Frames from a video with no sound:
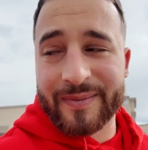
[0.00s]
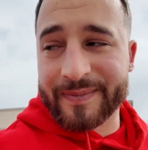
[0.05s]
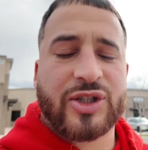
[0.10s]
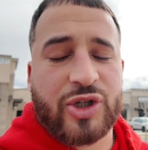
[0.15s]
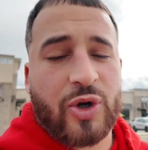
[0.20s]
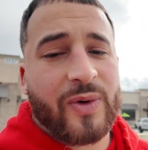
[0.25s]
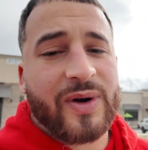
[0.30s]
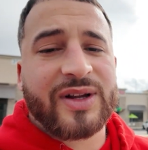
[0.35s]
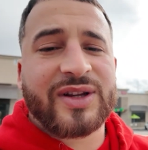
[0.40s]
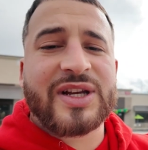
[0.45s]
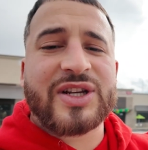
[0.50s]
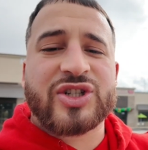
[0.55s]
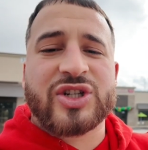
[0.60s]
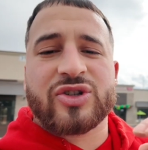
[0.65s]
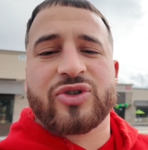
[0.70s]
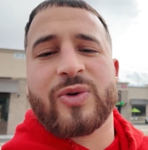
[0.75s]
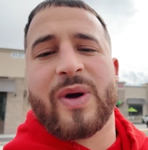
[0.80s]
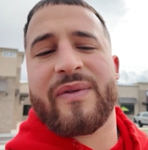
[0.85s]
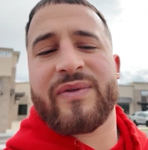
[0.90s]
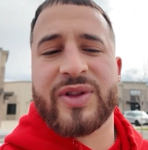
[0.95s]
So in
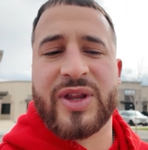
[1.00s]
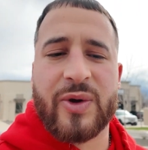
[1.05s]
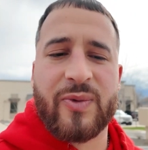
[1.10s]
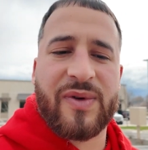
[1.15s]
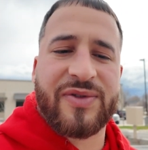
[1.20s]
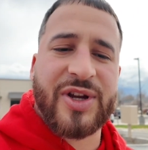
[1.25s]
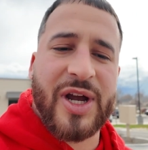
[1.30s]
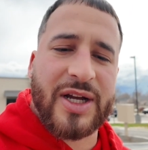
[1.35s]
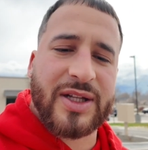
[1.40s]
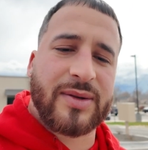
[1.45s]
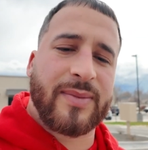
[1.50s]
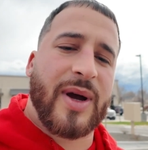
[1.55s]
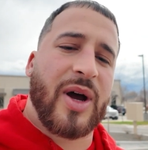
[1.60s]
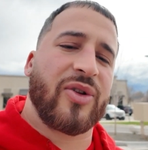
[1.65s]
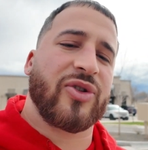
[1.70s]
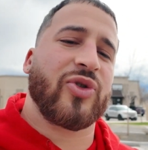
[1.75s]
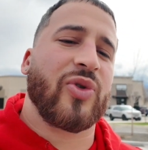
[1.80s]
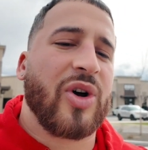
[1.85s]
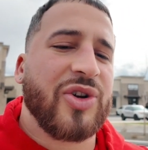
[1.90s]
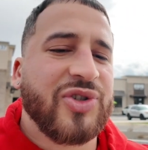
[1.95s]
addition to everything we talked
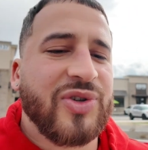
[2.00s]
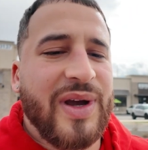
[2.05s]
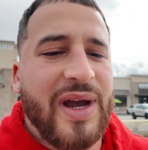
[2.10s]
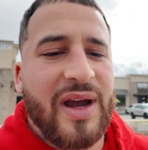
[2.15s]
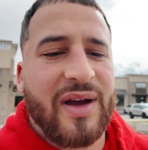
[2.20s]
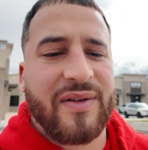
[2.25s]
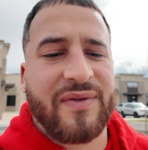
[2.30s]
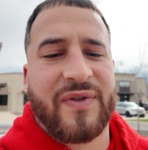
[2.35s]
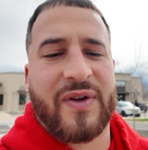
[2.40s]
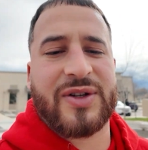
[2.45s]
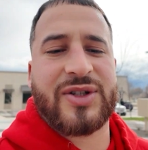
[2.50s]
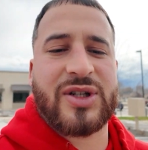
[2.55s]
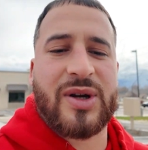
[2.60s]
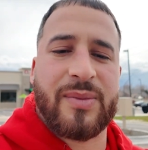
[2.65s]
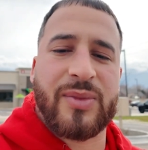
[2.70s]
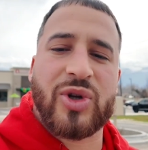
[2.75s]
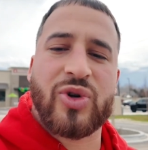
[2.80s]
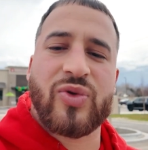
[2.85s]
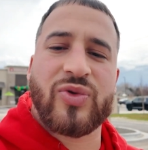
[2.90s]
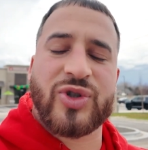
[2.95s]
about, you also have
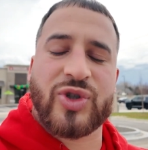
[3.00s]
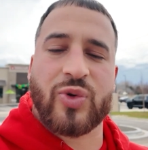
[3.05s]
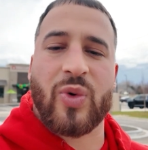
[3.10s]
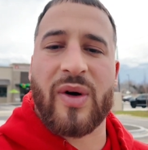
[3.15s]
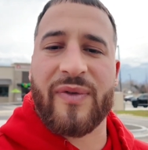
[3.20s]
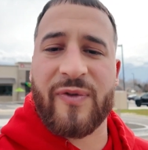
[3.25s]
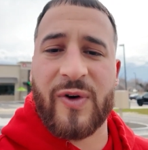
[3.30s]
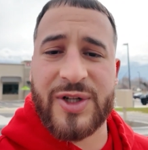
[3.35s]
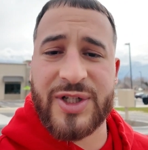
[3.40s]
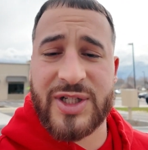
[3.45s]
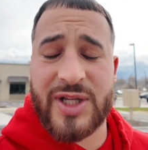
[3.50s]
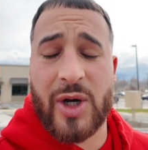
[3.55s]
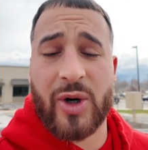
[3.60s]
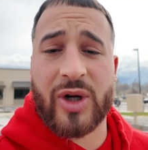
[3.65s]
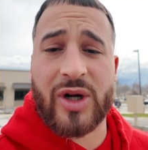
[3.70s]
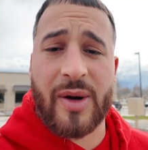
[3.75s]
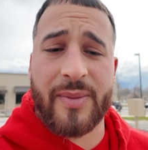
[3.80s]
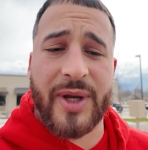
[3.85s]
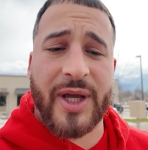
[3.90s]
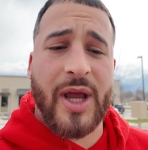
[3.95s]
some new storefronts that are
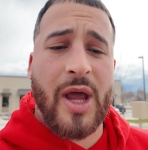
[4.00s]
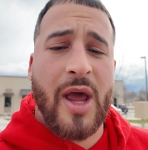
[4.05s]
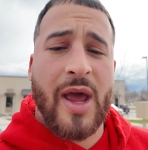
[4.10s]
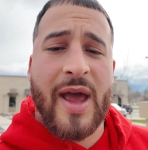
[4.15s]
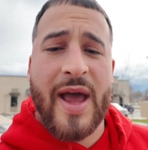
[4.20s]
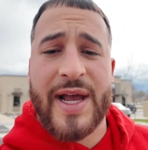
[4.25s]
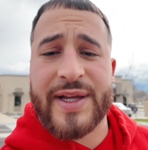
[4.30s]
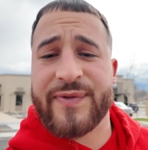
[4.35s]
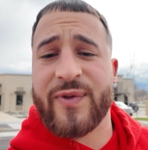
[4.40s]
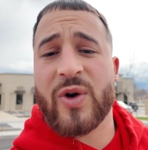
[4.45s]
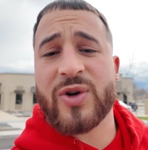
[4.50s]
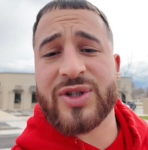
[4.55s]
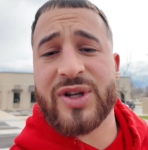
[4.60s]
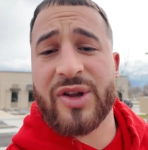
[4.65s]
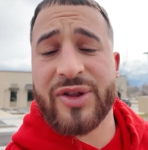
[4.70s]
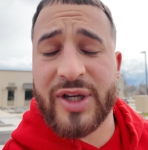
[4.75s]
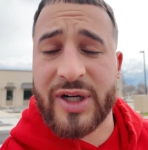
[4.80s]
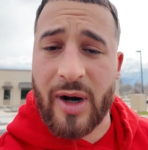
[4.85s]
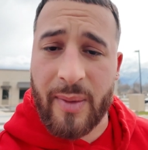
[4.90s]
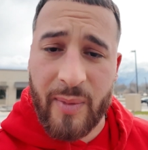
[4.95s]
coming as far as
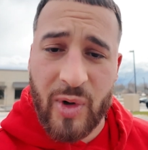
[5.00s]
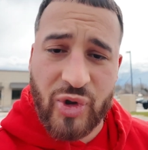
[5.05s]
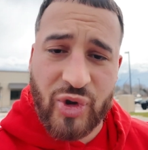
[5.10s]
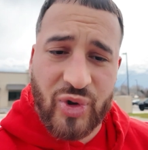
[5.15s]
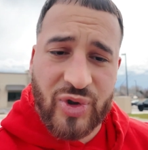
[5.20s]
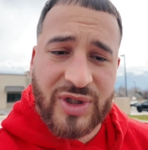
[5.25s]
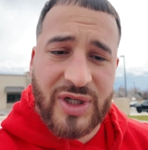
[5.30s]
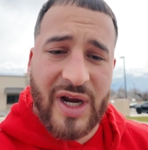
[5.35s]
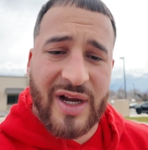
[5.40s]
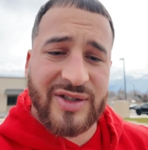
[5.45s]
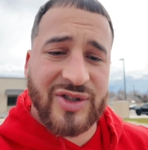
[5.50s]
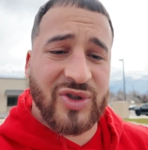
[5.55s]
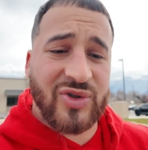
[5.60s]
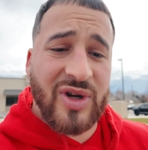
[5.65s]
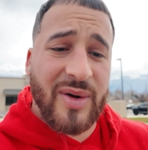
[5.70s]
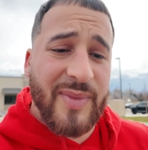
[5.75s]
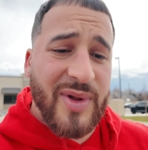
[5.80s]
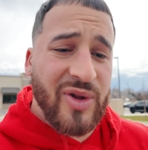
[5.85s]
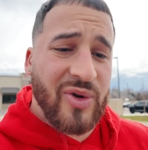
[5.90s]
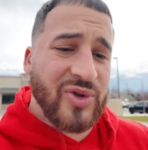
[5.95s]
on the commercial side. So
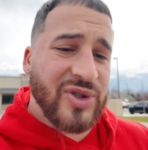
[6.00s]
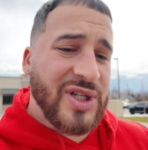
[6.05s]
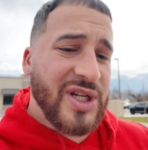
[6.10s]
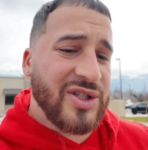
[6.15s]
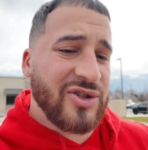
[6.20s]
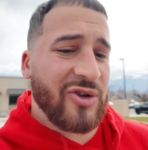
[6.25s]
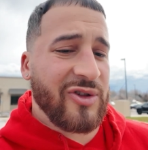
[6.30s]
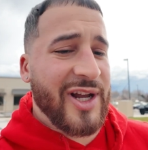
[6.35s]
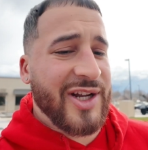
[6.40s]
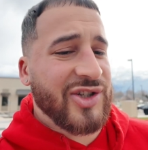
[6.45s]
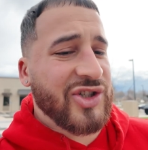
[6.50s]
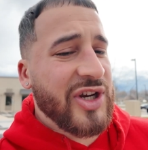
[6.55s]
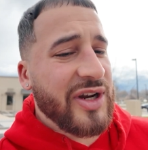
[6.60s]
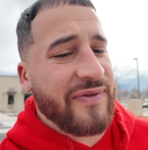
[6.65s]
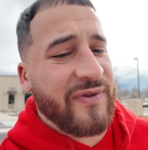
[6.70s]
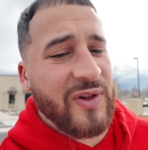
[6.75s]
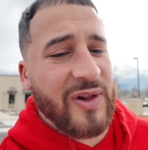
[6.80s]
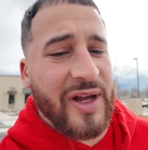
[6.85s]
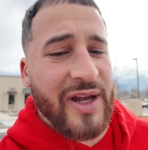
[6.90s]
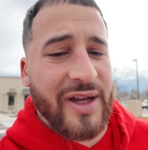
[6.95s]
some of those things are like
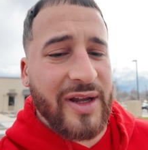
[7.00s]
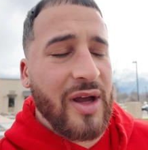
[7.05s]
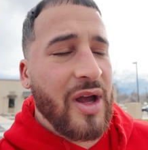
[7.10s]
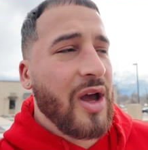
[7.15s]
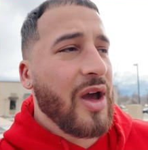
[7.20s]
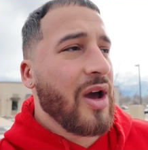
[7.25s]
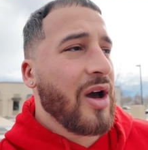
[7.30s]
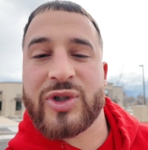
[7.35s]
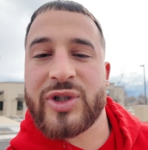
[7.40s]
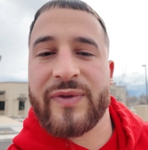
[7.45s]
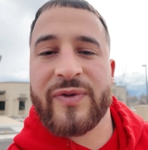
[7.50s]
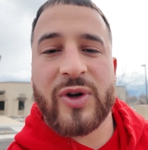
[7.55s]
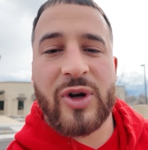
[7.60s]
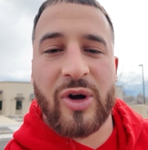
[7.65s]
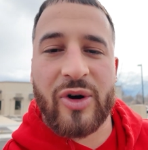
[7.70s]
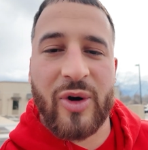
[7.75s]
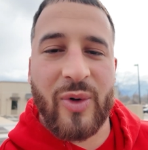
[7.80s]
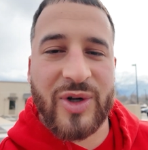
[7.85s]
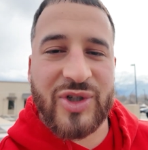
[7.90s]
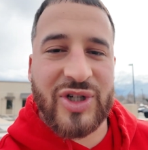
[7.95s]
Chick-fil-A, which if you
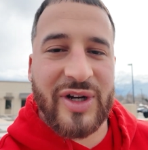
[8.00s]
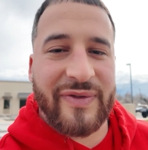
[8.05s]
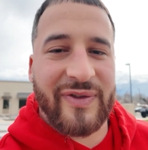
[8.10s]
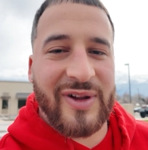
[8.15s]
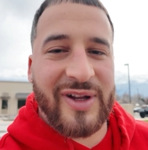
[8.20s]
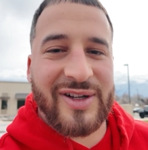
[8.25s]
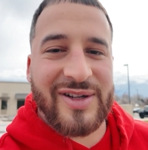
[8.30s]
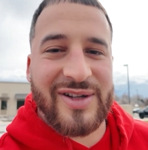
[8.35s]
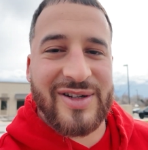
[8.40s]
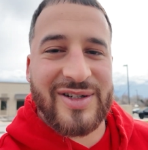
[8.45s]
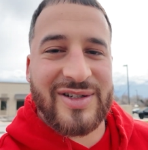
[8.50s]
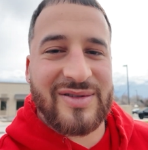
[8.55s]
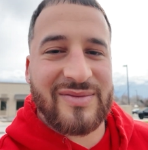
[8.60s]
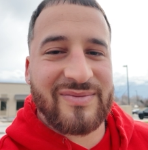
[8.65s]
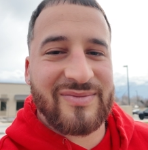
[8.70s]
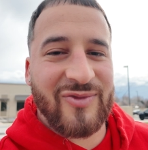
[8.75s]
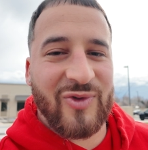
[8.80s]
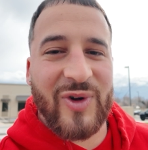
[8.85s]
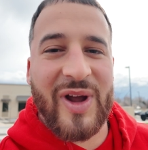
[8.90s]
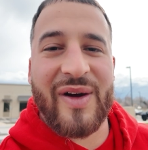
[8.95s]
don't know what Chick-fil-A is,
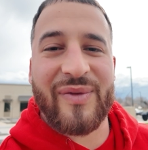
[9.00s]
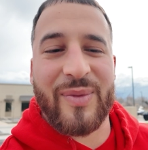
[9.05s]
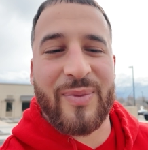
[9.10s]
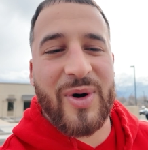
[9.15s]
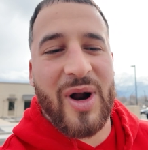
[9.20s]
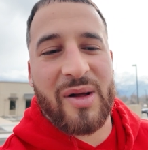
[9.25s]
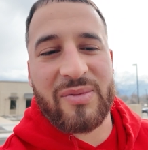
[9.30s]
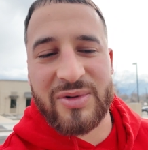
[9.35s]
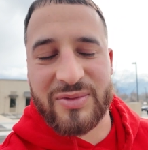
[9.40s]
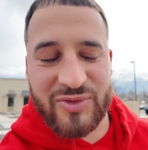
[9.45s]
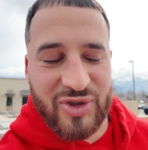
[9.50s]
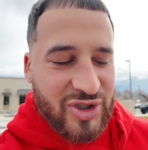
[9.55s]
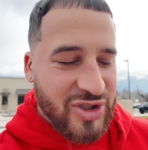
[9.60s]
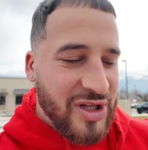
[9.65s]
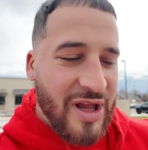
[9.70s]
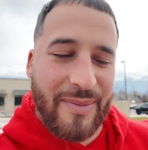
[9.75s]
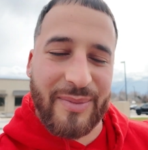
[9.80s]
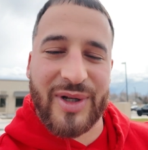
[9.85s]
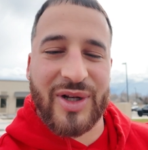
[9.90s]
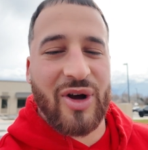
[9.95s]
we have a problem.
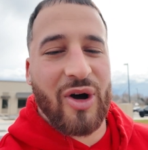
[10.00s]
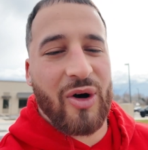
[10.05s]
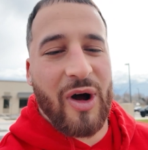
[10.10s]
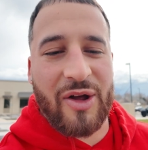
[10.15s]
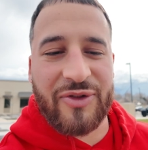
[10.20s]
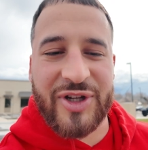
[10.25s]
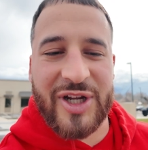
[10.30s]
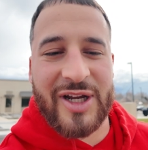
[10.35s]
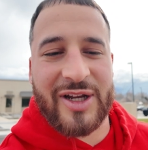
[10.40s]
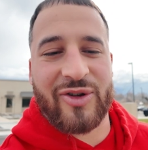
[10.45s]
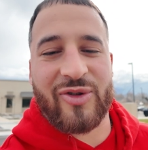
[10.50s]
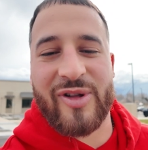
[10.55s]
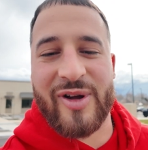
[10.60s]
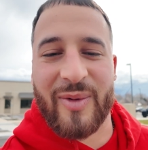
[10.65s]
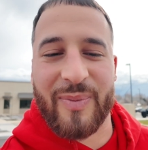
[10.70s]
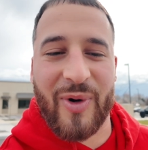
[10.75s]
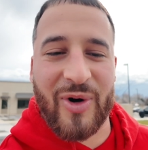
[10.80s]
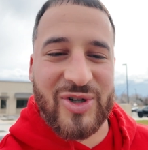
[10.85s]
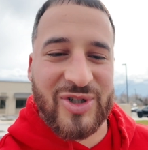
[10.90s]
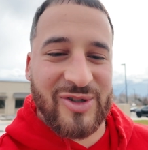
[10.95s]
Just let me know, I'll take you
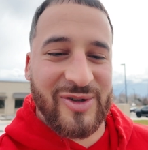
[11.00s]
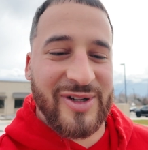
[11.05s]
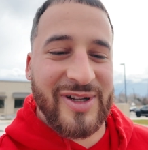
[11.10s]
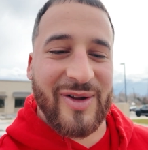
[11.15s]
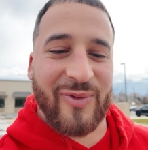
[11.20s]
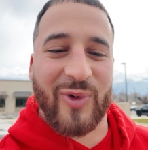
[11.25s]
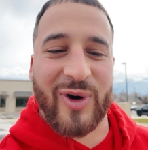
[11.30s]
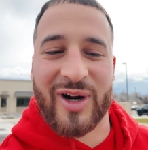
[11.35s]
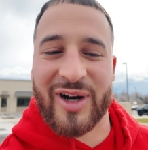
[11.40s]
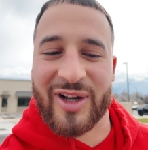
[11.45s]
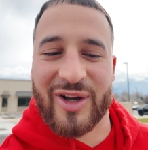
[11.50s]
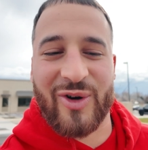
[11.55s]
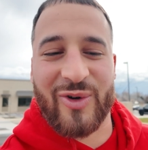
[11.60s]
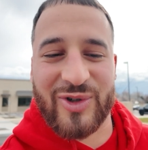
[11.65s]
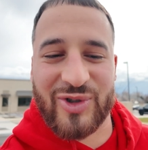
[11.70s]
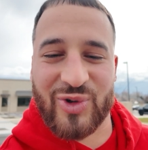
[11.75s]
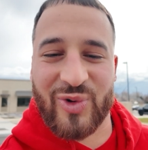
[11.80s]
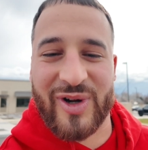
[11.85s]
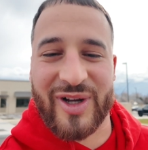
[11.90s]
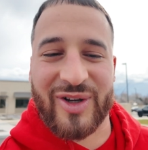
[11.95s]
there personally and we're gonna
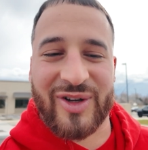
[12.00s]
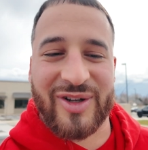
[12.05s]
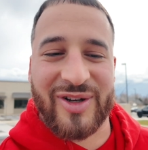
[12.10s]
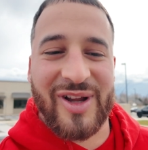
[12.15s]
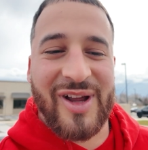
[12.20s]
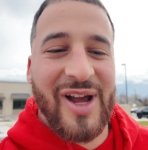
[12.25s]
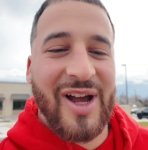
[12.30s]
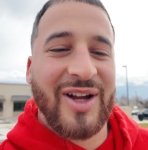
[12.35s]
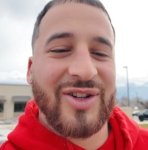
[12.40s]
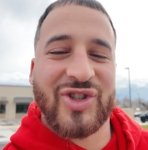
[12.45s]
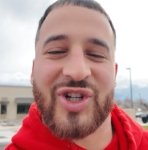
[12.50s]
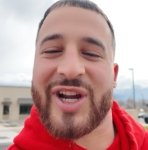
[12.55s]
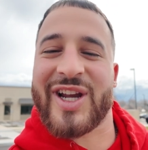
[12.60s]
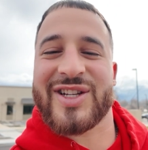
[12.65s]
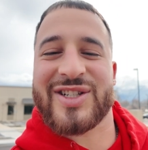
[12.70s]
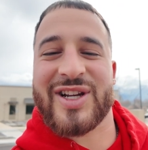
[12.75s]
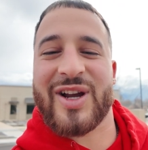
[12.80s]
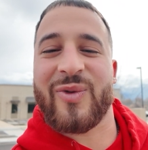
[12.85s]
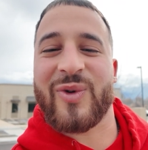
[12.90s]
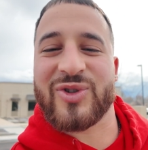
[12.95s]
go enjoy a good
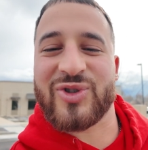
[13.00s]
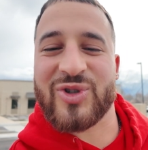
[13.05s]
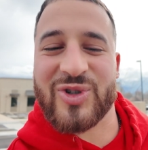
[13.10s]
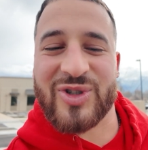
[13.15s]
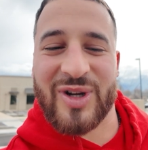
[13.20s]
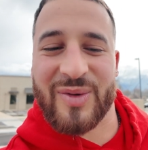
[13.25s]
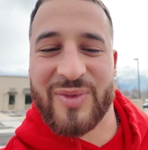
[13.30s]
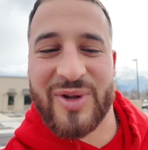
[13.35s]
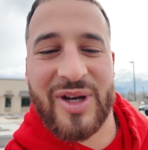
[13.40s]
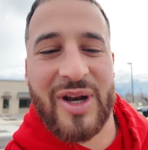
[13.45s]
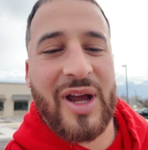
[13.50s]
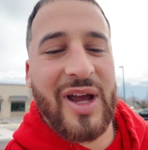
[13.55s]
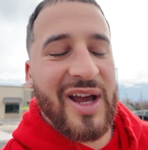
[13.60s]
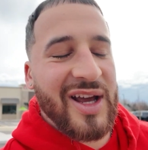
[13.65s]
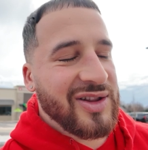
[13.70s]
chicken sandwich or something.